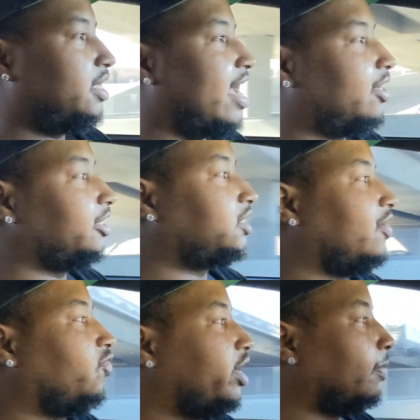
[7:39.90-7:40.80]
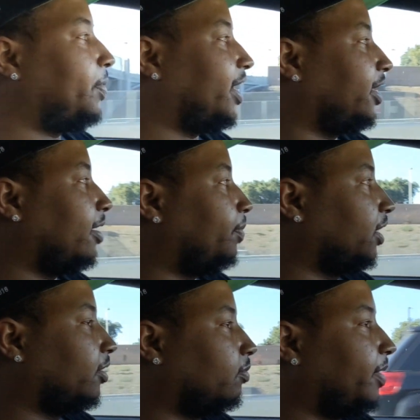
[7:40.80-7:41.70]
Now let's see if we could pick it up a
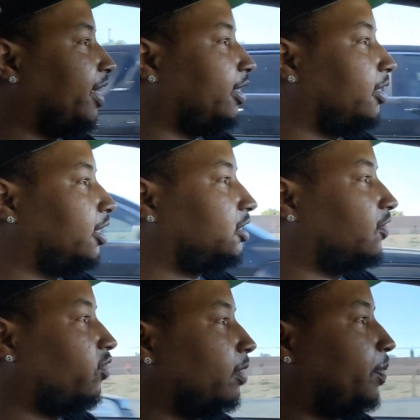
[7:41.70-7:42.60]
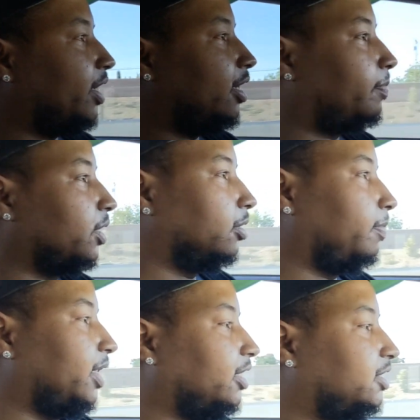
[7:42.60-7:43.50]
little bit. Let's see
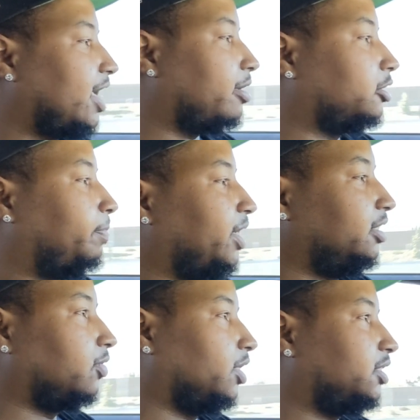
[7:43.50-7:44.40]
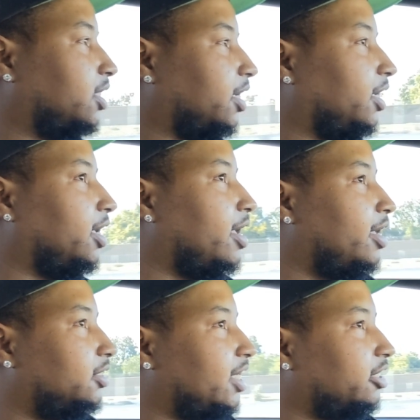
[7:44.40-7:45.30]
how the speed's on this thing.
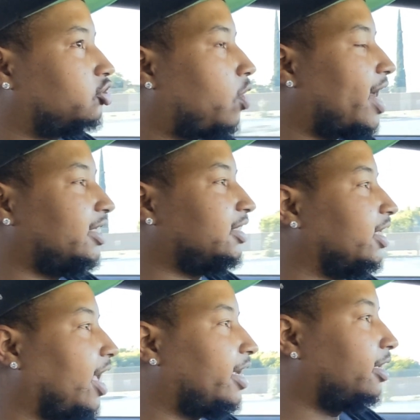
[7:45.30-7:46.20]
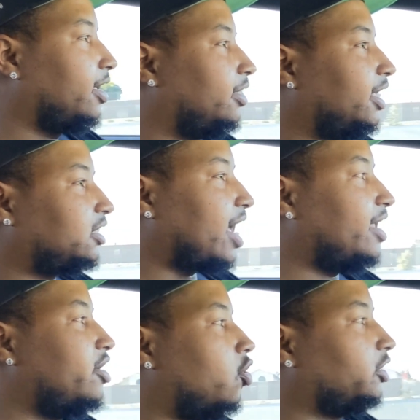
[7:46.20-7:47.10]
See, it's crazy. Like, that's how
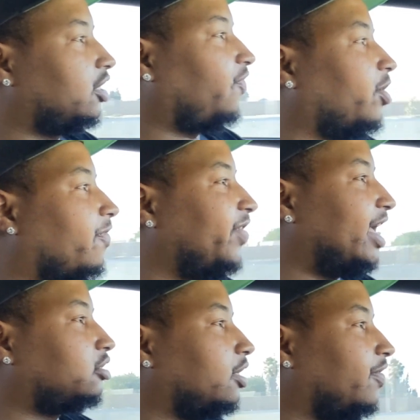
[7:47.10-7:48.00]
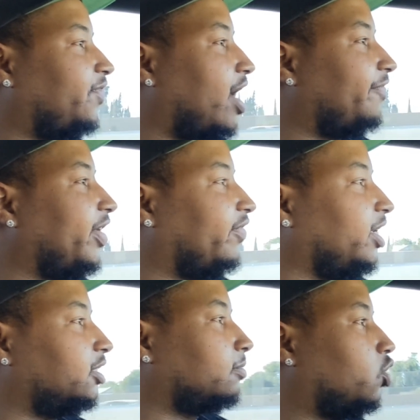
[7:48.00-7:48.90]
I know it just feels faster than the
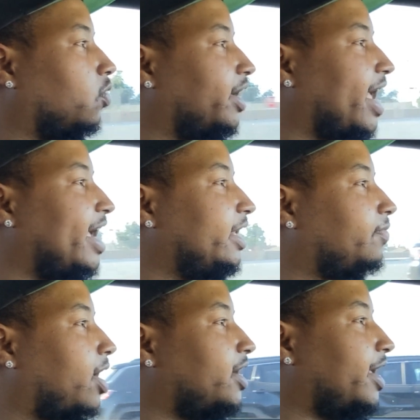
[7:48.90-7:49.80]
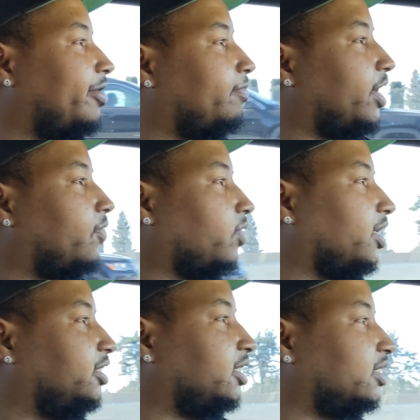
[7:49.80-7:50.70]
550, because I'm going 80 right now, but it
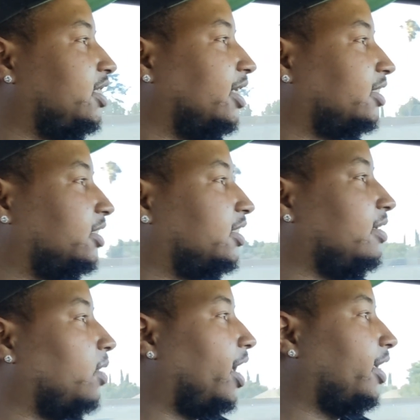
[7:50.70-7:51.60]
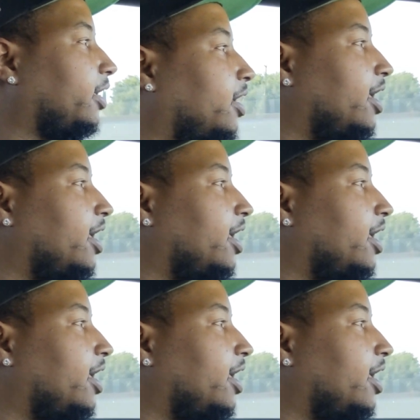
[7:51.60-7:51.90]
really just doesn't seem like it.